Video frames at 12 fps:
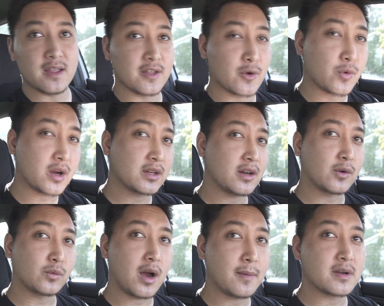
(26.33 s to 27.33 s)
They're working
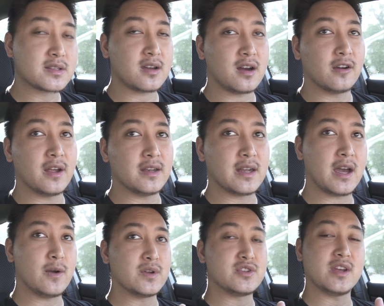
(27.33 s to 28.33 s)
on Robert's car right
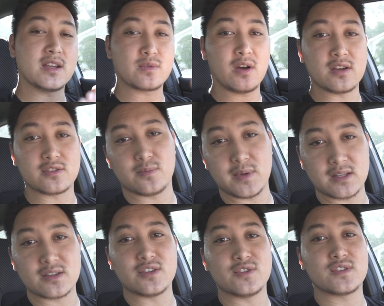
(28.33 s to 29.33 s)
now, which you guys will also be
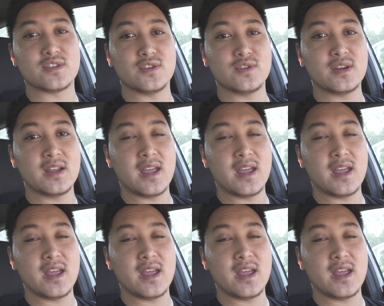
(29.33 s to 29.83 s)
introduced to.